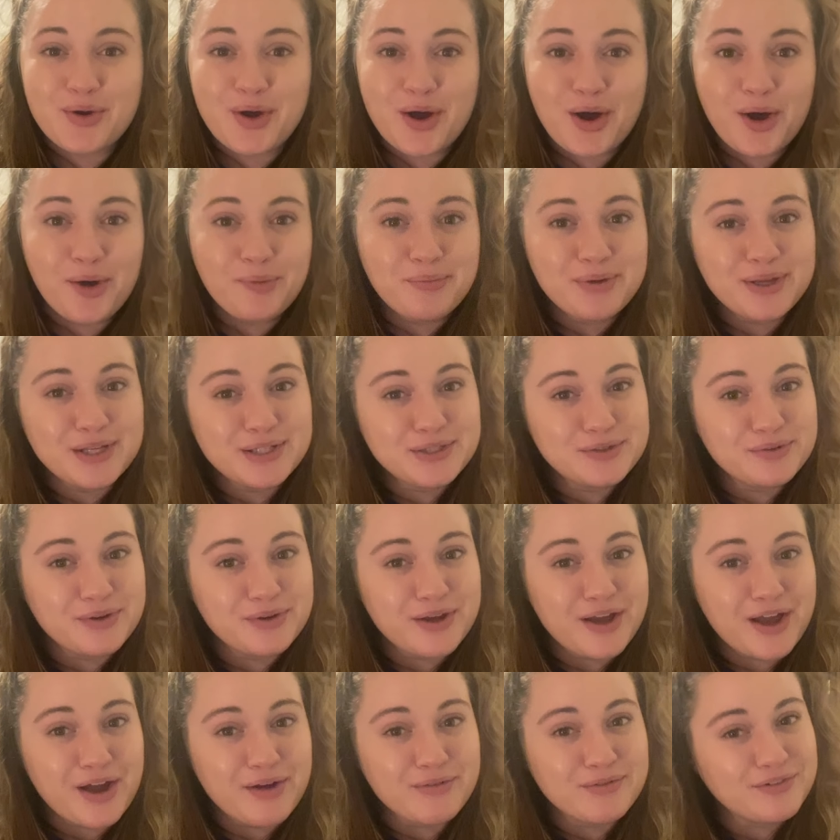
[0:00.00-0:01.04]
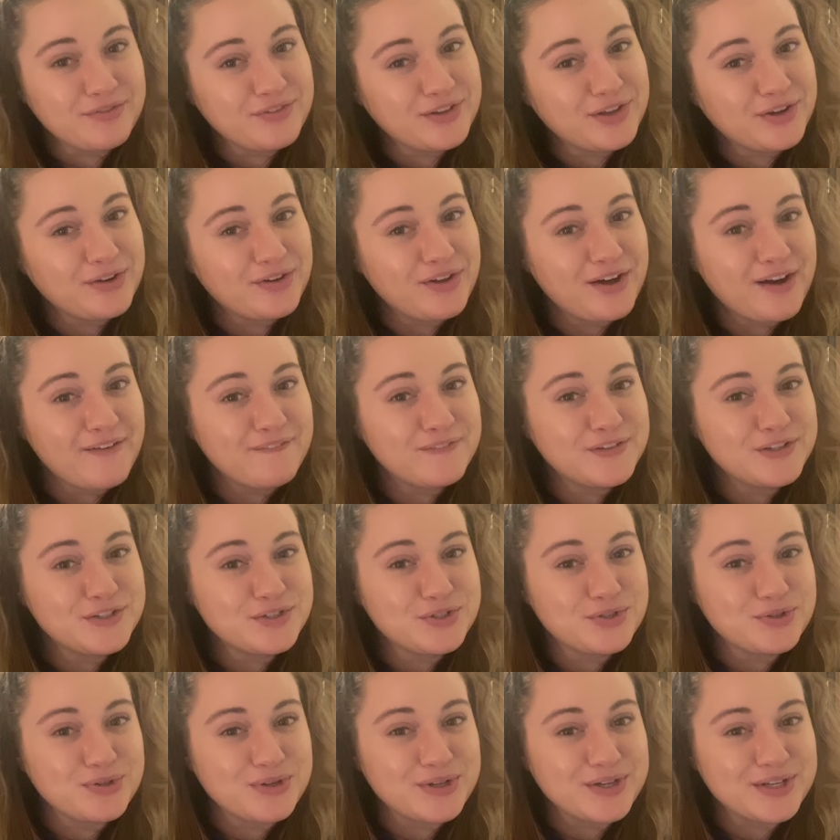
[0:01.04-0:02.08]
I'll be doing a reveal of the
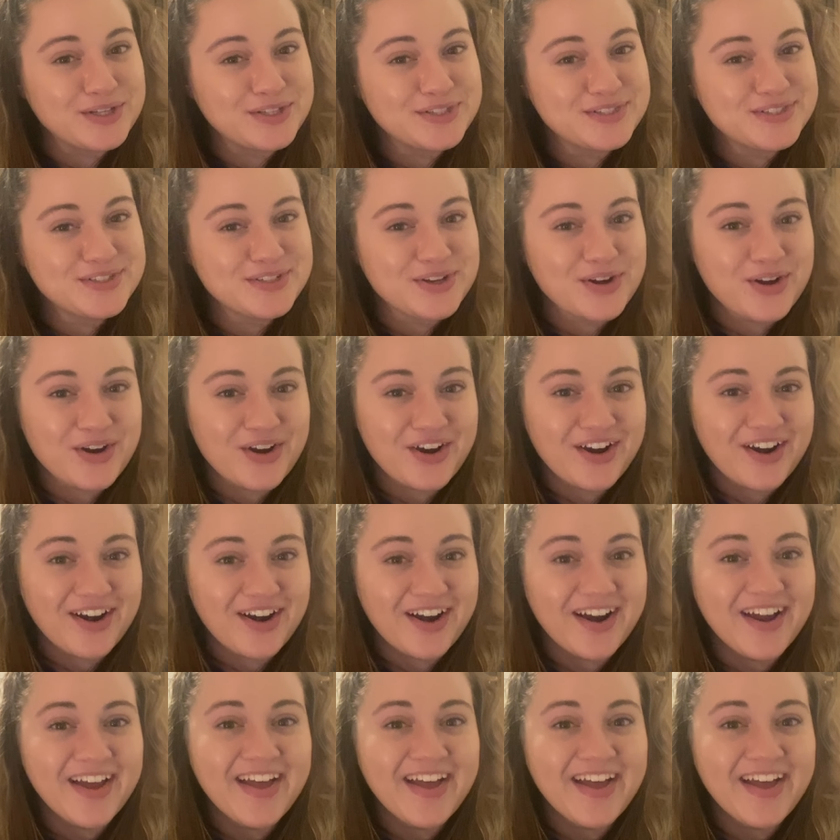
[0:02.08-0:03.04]
shooting star